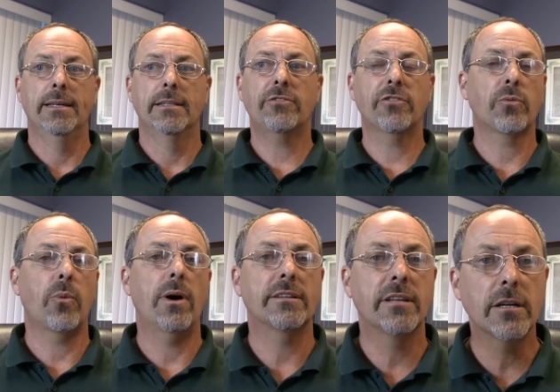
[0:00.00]
This is
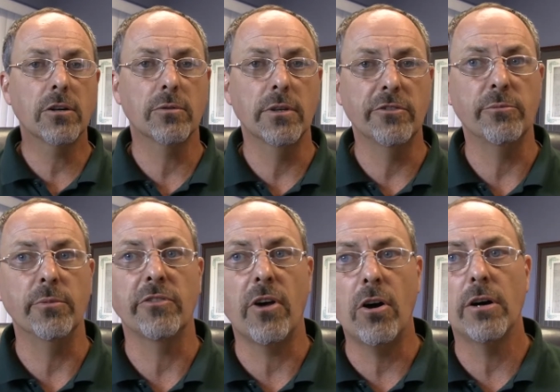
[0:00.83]
why terrorism
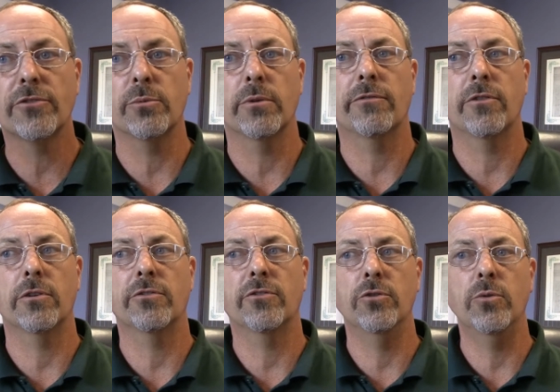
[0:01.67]
is often
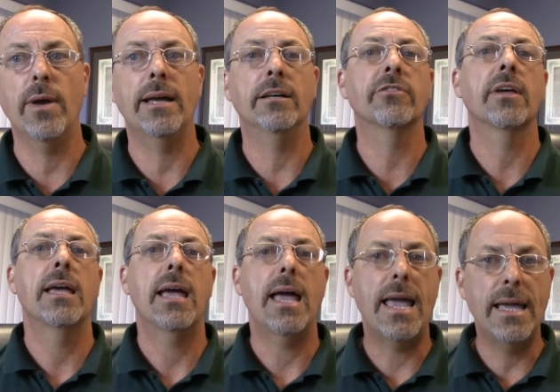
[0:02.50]
referred to as
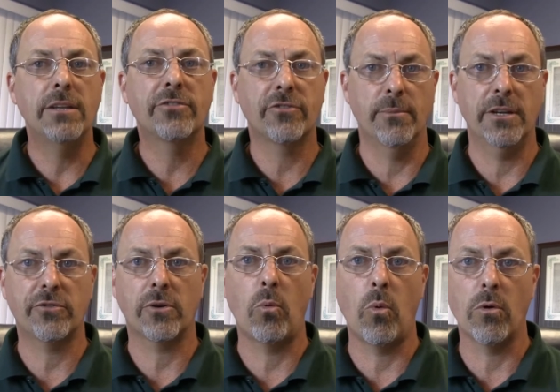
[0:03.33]

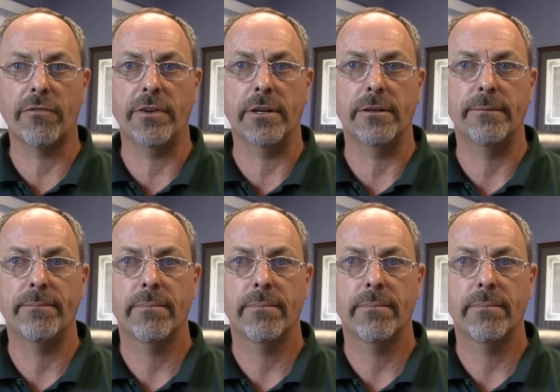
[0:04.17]
asymmetric warfare.